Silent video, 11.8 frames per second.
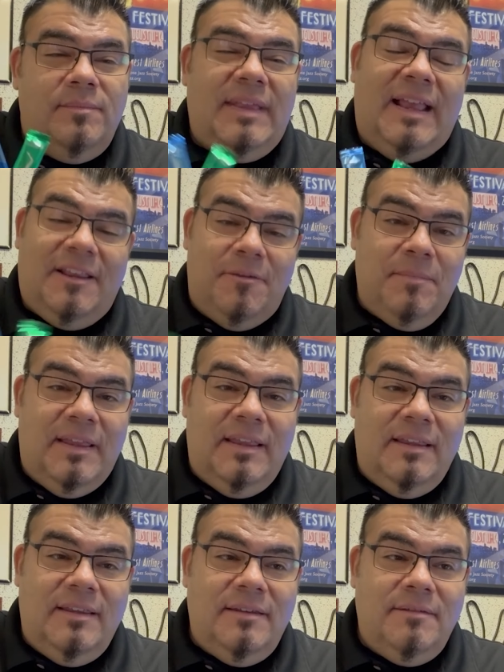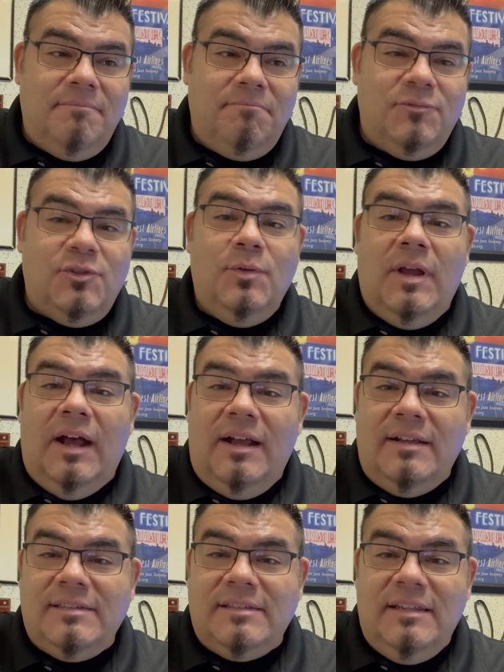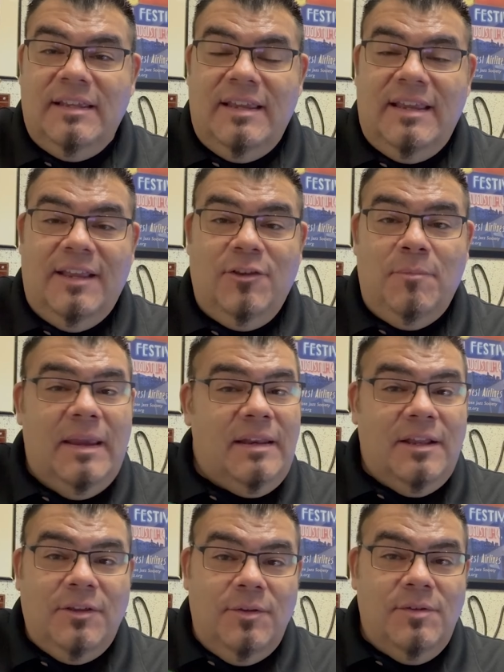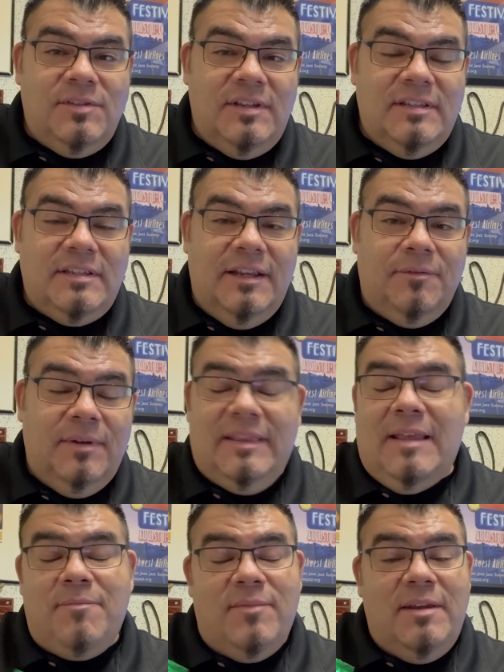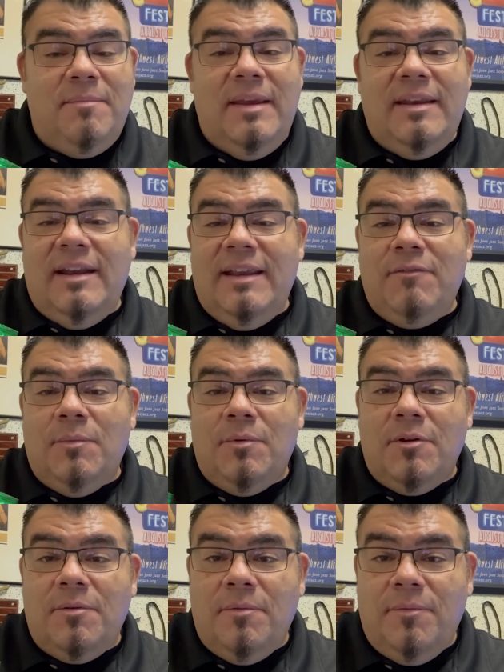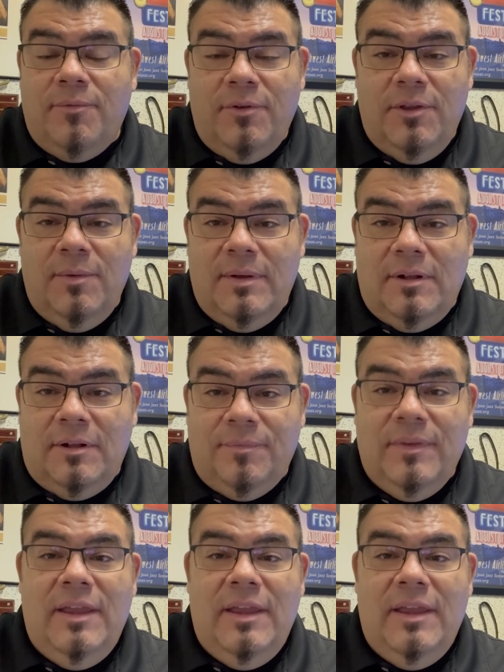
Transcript: That could be too costly and you may not use the entire reed. That reed may not even work for you at all.